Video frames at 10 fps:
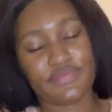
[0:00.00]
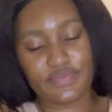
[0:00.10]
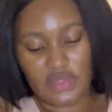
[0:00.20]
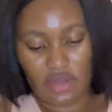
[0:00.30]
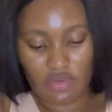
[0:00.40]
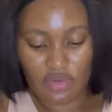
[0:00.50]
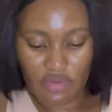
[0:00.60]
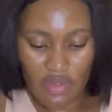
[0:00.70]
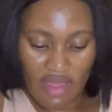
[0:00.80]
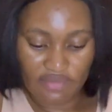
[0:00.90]

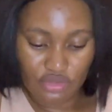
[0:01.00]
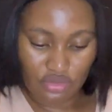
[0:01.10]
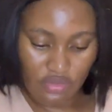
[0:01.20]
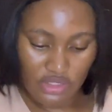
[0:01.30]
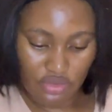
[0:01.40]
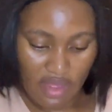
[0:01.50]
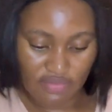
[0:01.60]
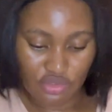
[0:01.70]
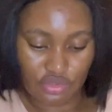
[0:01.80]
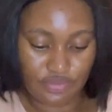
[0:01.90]
you have to do what you have
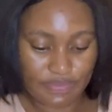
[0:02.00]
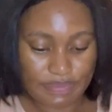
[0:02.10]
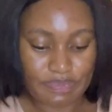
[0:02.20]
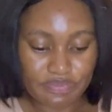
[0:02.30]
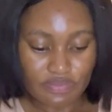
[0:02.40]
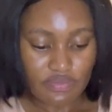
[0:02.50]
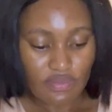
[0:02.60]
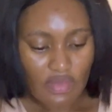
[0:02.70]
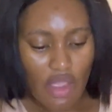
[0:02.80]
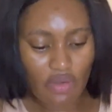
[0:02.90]
to do.
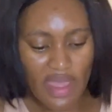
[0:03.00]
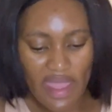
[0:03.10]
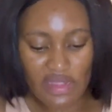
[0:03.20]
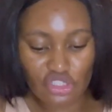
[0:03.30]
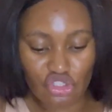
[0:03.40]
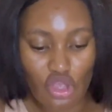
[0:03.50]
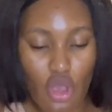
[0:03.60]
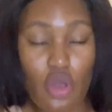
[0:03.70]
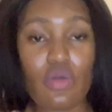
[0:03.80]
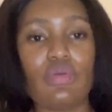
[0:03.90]
Okay,
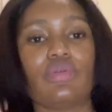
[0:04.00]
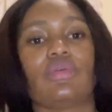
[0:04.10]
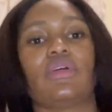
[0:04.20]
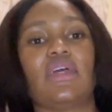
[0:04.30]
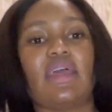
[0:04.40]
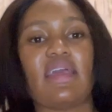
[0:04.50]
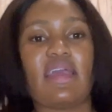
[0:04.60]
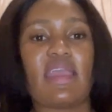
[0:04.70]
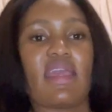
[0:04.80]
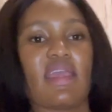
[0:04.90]
so
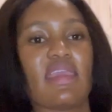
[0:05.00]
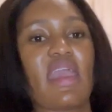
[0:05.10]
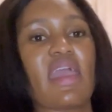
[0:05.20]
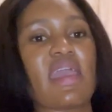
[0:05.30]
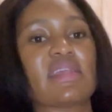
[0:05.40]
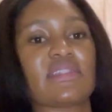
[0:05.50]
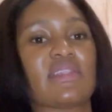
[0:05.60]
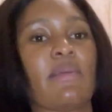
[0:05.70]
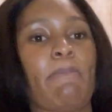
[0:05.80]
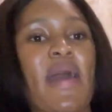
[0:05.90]
here is
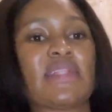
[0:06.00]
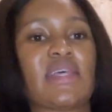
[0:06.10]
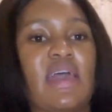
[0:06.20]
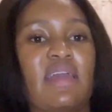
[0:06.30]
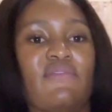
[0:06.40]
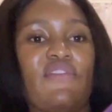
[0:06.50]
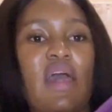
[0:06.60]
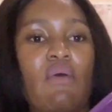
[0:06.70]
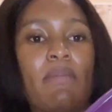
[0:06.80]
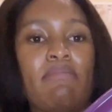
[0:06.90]
the butter and
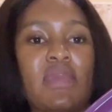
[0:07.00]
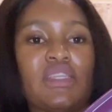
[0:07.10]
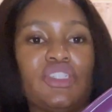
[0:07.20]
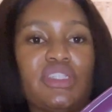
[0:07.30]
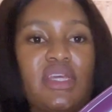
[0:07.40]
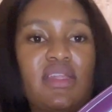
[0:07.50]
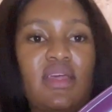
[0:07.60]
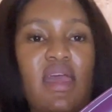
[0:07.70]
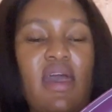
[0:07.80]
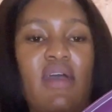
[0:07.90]
flour mixture that
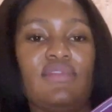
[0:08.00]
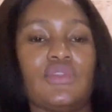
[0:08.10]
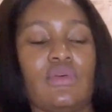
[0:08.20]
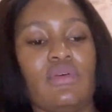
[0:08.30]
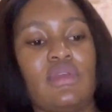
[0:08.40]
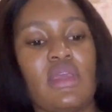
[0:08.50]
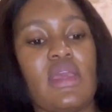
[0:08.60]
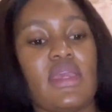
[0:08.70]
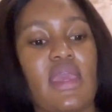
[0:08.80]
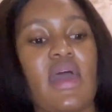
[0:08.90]
I have. So
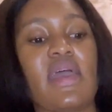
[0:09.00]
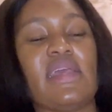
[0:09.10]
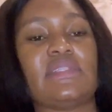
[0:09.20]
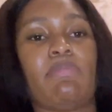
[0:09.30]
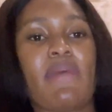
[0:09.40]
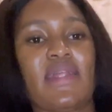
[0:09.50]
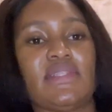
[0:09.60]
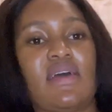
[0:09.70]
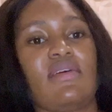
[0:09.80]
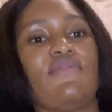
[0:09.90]
here it's
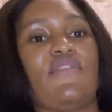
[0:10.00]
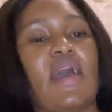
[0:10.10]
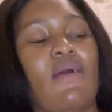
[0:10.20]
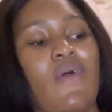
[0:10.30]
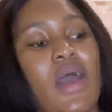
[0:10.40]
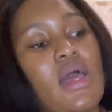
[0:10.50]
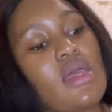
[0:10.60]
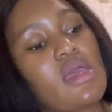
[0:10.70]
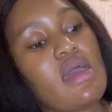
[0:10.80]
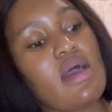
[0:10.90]
butter, flour,
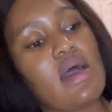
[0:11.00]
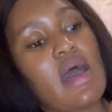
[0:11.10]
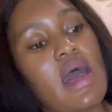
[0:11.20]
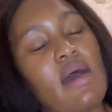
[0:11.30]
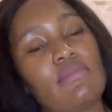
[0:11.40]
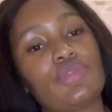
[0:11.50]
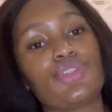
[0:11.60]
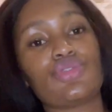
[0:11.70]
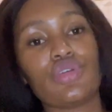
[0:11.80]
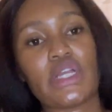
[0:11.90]

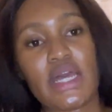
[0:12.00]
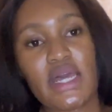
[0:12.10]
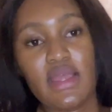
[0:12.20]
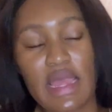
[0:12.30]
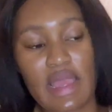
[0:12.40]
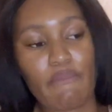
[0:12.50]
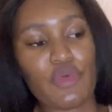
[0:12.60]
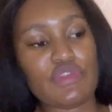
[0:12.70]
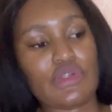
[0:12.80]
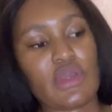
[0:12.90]
sugar, a cup
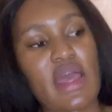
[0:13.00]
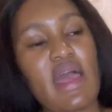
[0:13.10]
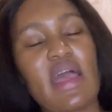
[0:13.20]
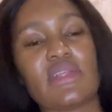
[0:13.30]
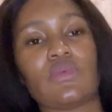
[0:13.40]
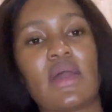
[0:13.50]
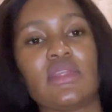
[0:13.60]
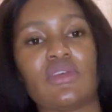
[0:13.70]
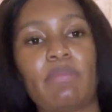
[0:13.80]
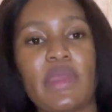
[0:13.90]
of sugar, as well as
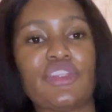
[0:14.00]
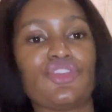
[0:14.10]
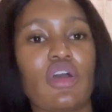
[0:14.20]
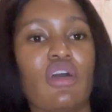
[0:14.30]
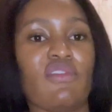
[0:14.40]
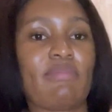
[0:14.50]
a pinch of